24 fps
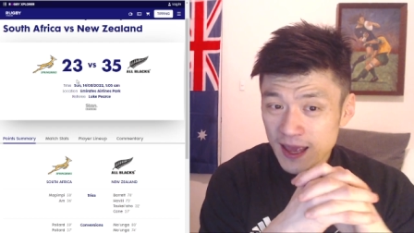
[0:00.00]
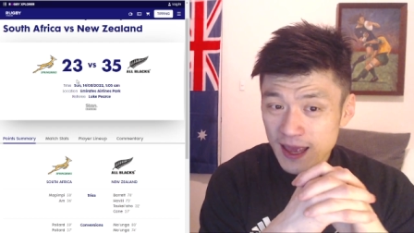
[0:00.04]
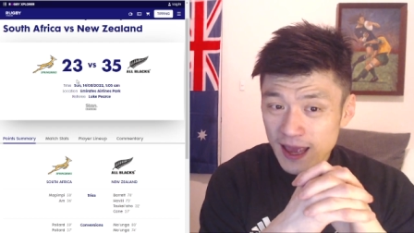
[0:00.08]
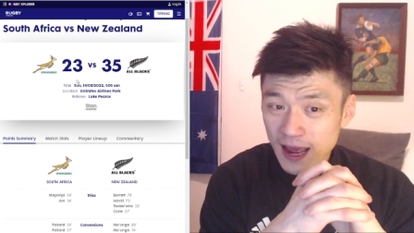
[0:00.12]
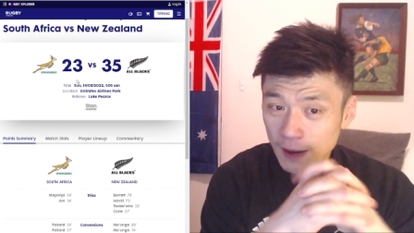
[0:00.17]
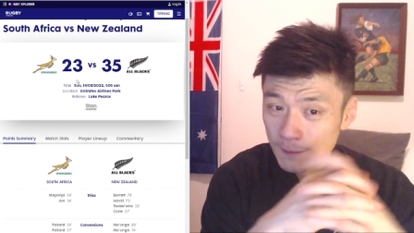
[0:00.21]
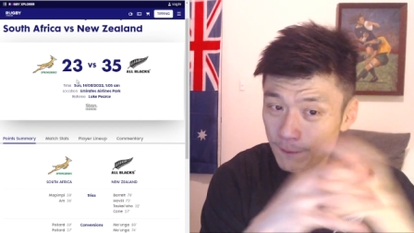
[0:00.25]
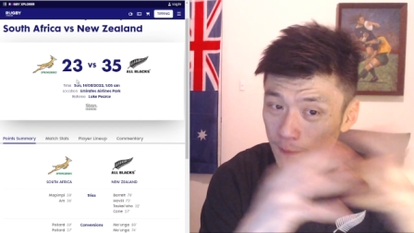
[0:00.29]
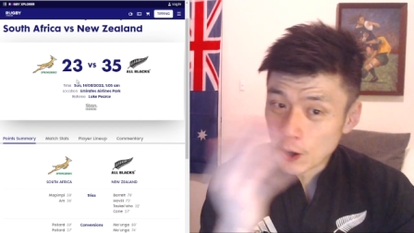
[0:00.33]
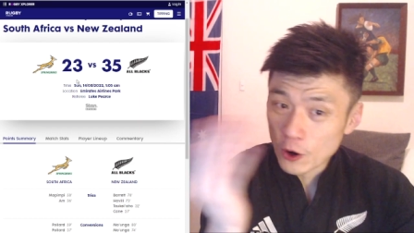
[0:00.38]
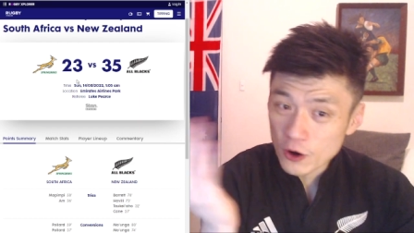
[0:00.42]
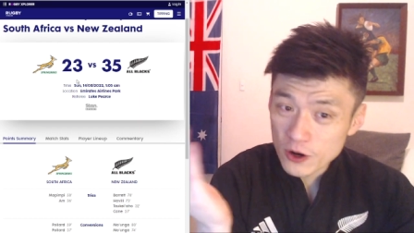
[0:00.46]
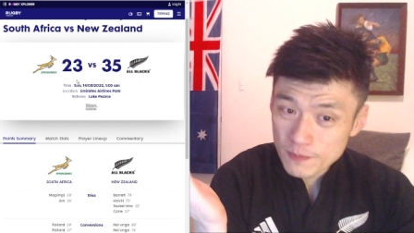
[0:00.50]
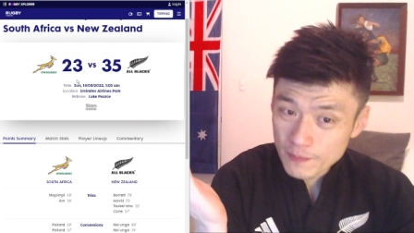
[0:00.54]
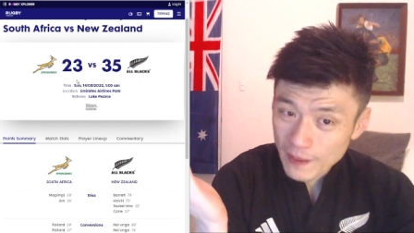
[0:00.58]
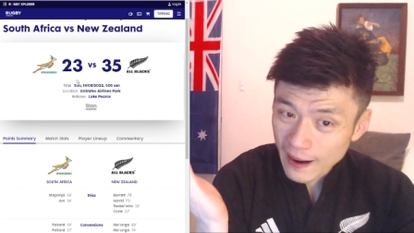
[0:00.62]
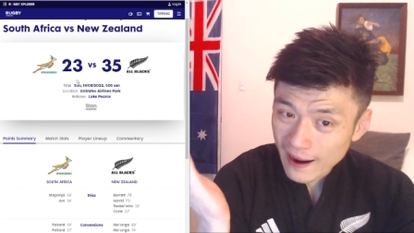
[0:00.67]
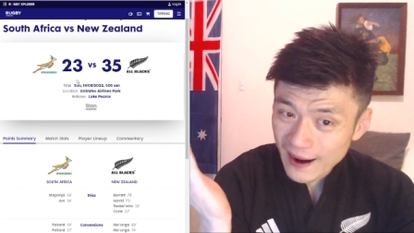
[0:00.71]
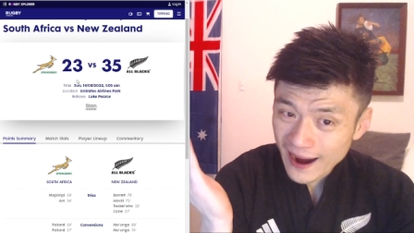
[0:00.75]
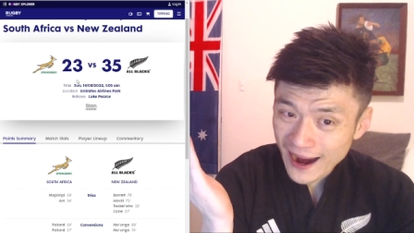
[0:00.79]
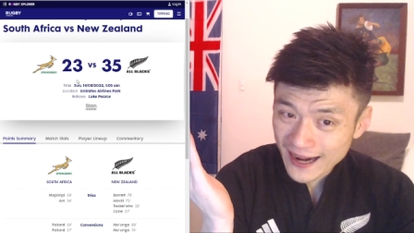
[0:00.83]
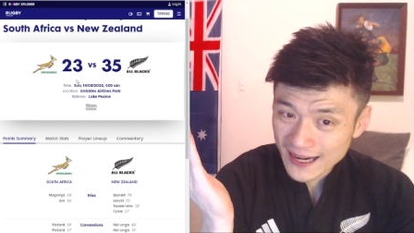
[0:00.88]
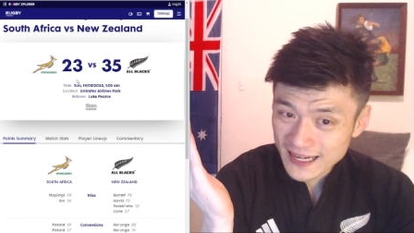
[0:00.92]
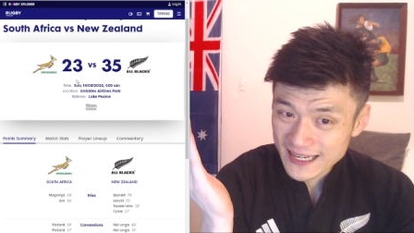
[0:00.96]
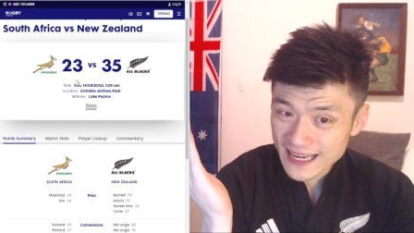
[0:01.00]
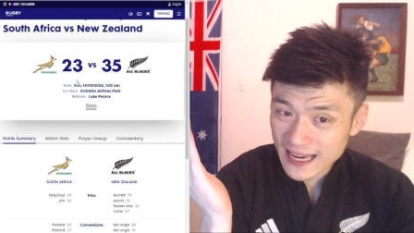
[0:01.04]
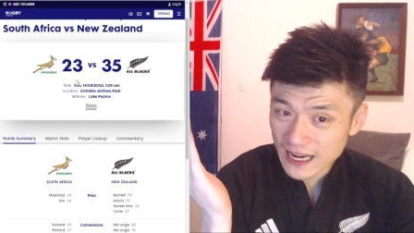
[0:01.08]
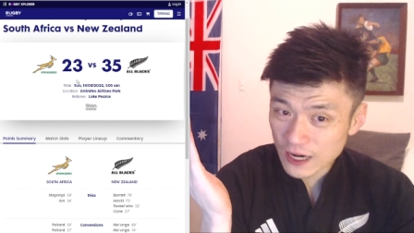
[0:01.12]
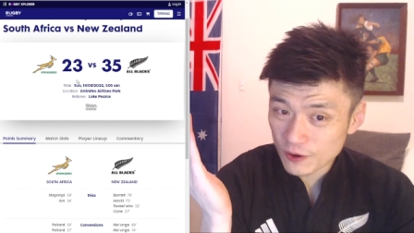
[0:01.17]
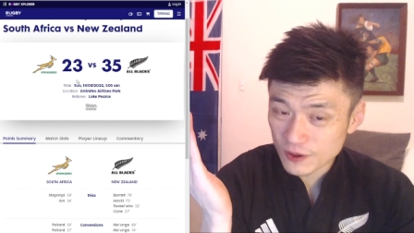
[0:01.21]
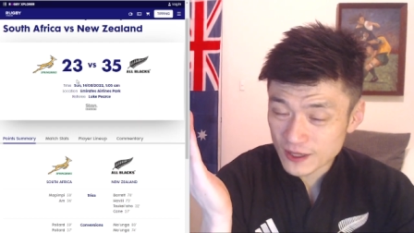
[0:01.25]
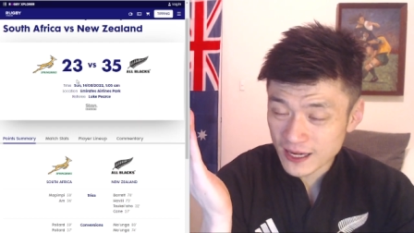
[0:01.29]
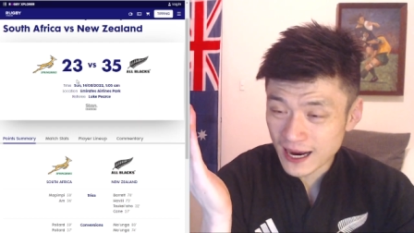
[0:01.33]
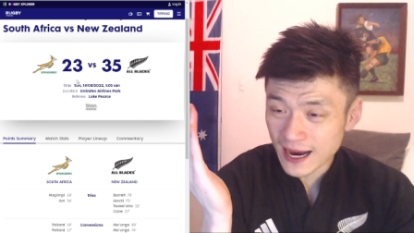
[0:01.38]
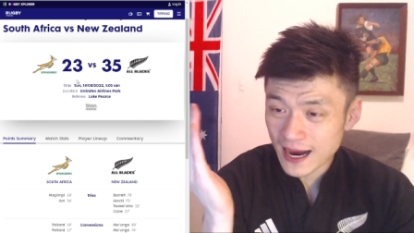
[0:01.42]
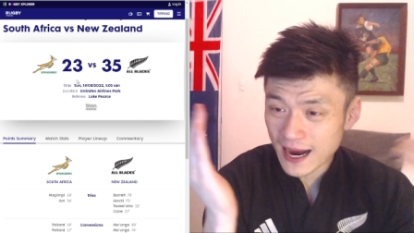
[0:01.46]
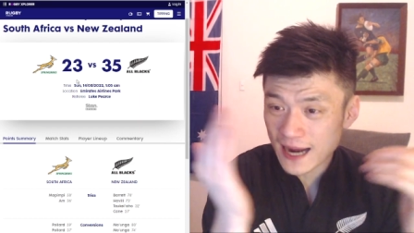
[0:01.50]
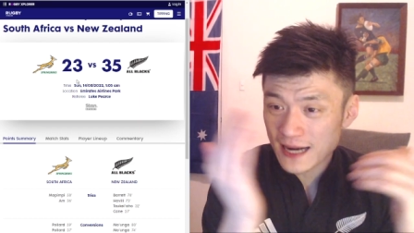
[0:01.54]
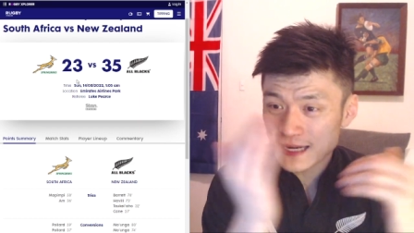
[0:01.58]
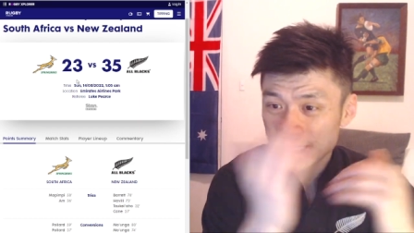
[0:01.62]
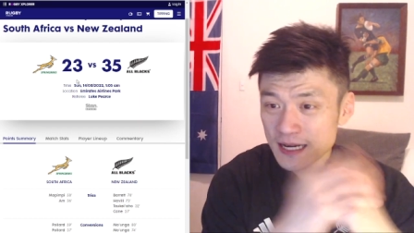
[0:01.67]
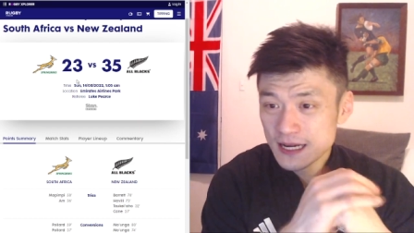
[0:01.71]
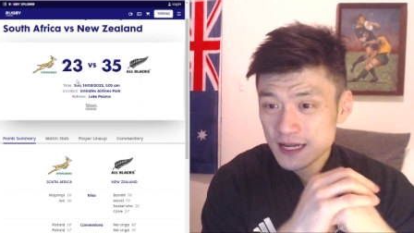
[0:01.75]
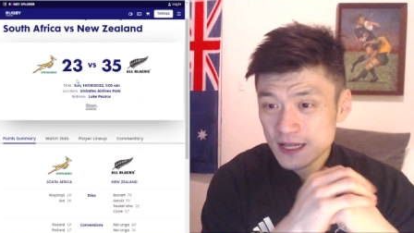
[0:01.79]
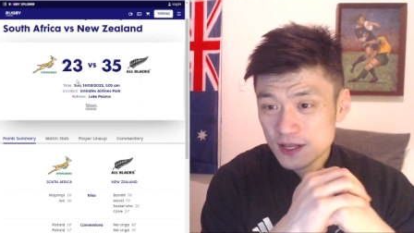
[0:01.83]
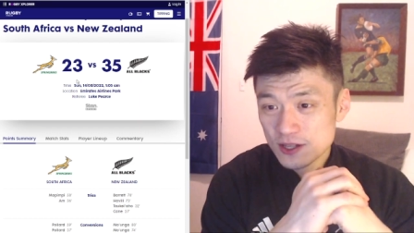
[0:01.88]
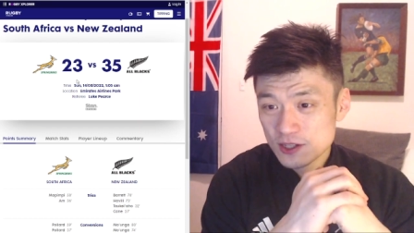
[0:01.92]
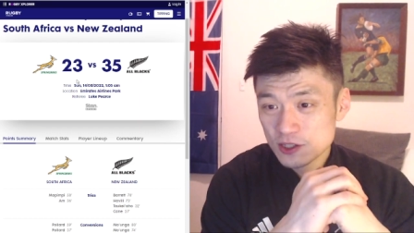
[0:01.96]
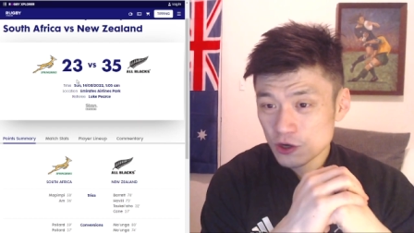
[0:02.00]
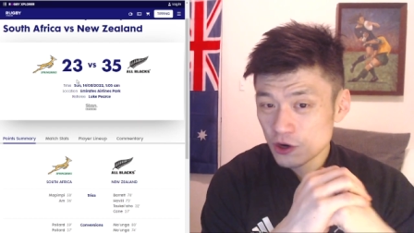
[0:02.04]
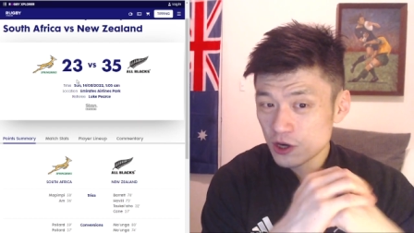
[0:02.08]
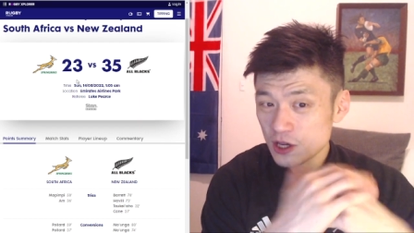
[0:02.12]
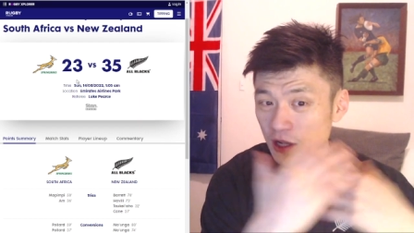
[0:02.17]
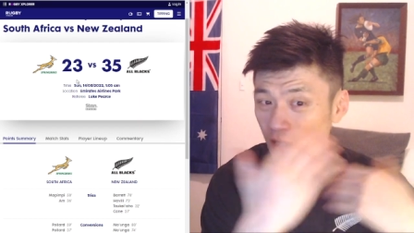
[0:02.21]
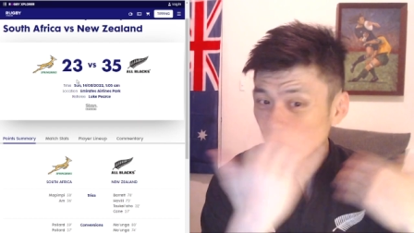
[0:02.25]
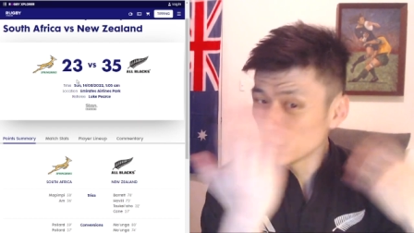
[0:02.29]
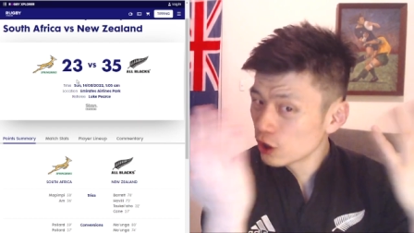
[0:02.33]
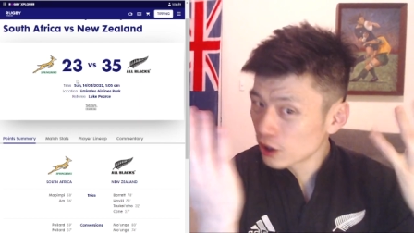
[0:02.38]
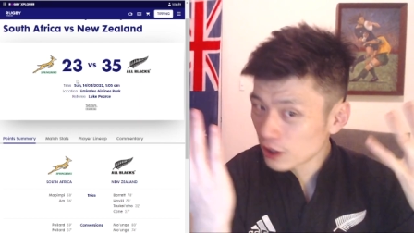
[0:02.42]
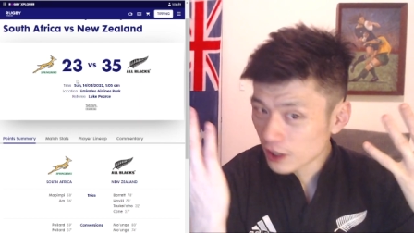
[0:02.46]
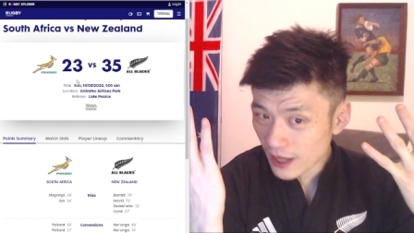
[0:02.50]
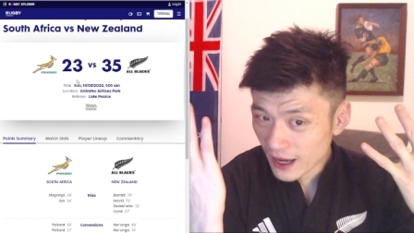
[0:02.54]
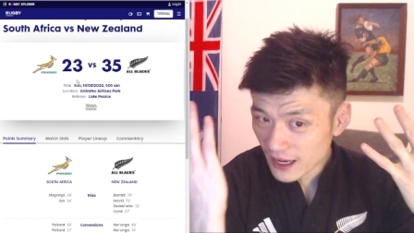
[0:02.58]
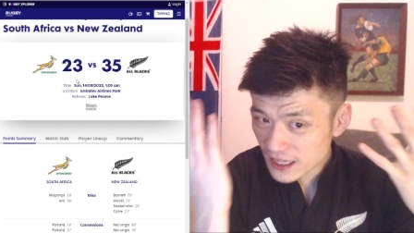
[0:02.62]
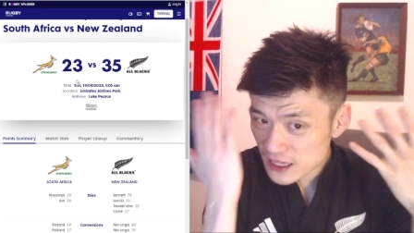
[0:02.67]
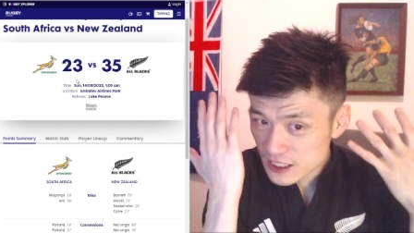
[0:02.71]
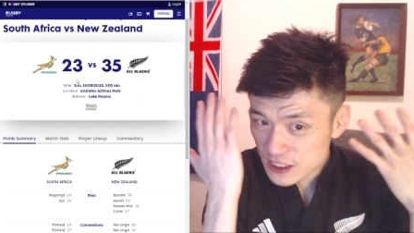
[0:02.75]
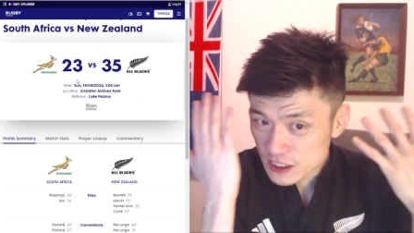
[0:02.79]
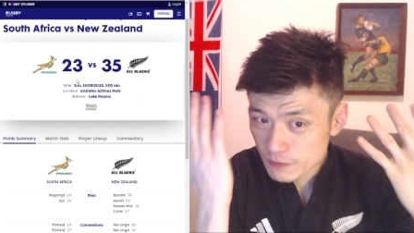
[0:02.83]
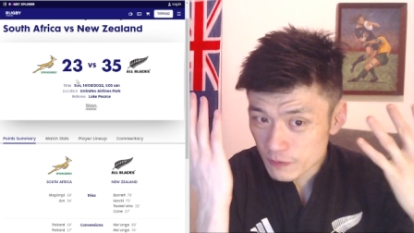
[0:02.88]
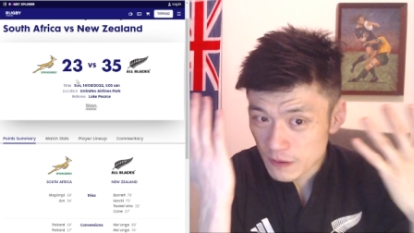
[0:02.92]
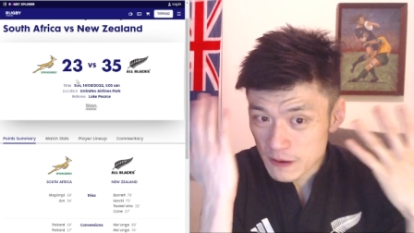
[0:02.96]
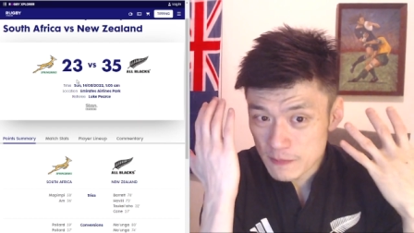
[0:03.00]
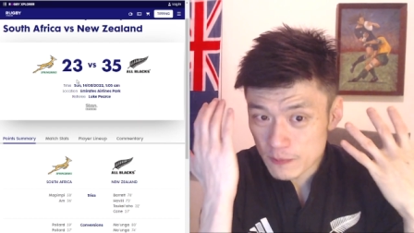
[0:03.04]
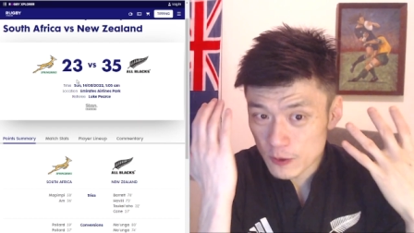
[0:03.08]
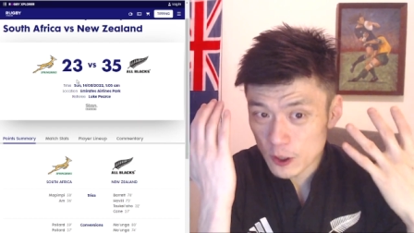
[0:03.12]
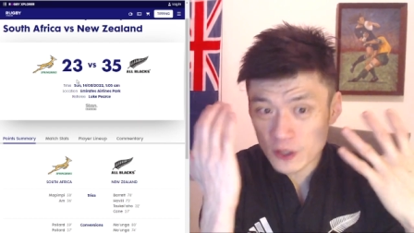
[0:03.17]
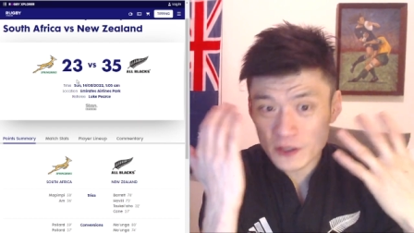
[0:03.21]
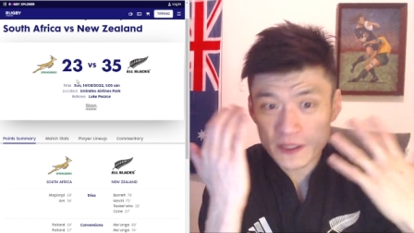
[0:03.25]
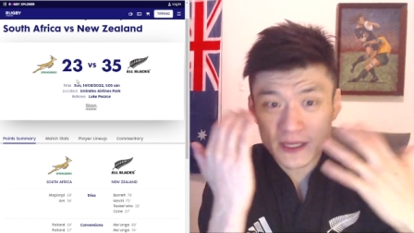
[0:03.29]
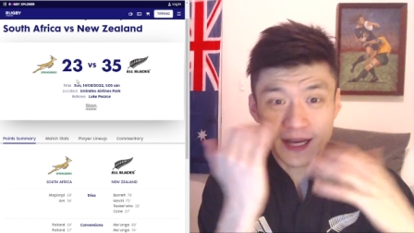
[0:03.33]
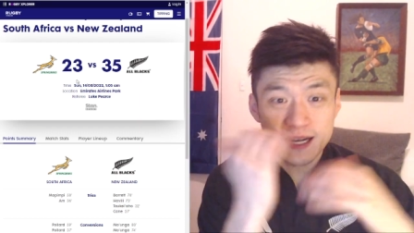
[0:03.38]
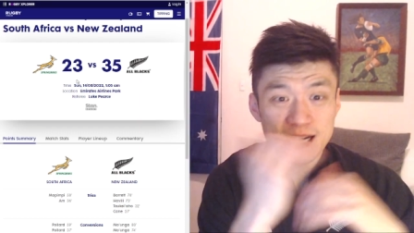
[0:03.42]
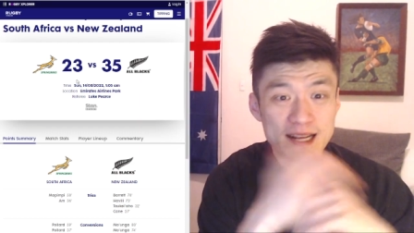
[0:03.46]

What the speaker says: And Beauden Barrett had a yellow card. So you look like the Springboks had